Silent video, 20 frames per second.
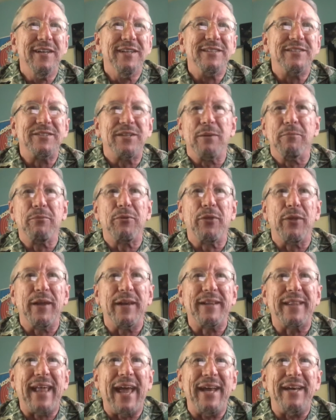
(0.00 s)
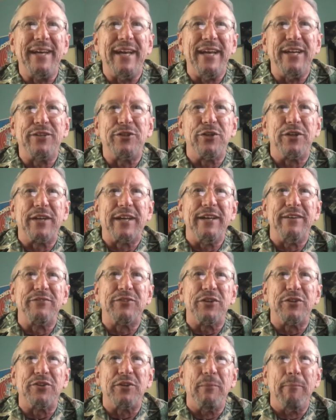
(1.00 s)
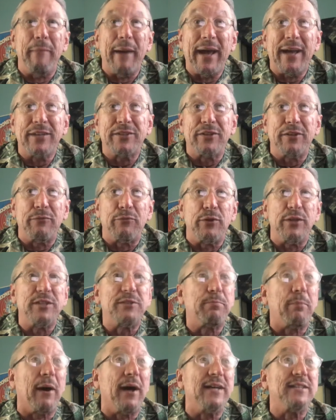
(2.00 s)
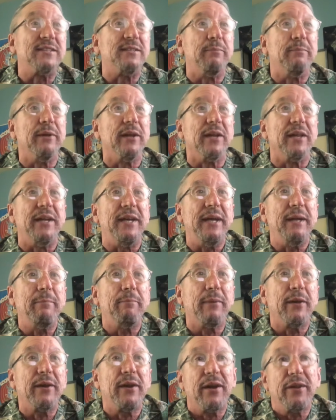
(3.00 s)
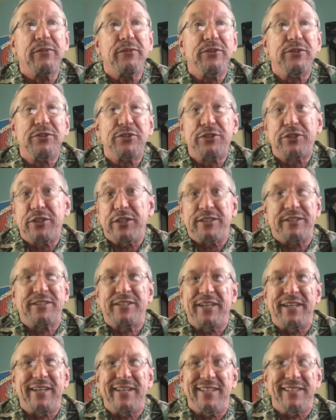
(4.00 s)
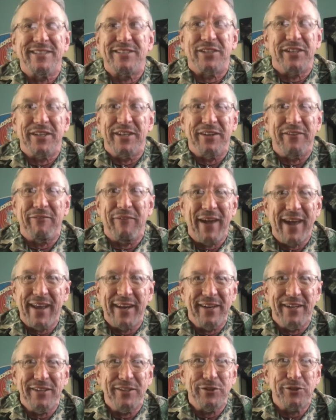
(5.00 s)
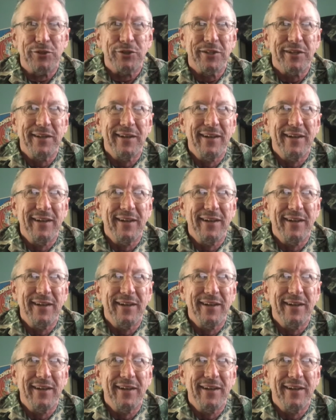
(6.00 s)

Some think that nature gives us a massive responsibility, but others just see it as an advantage.